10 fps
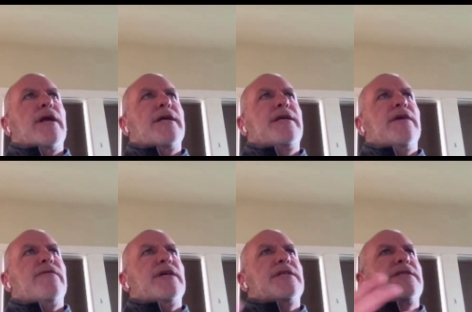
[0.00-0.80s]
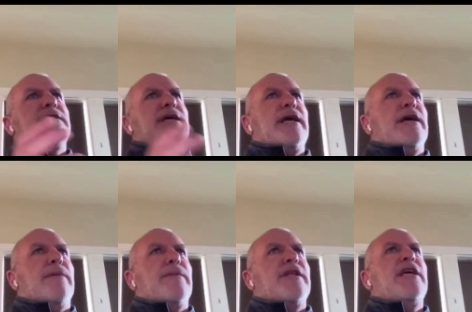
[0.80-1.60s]
and I'd given it to
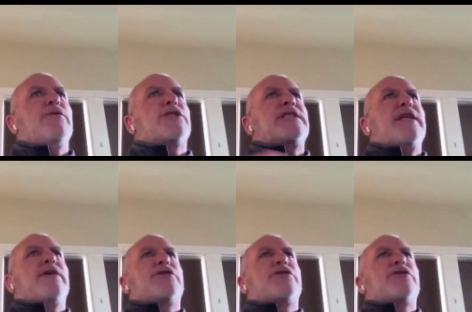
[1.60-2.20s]
him, and then he was sitting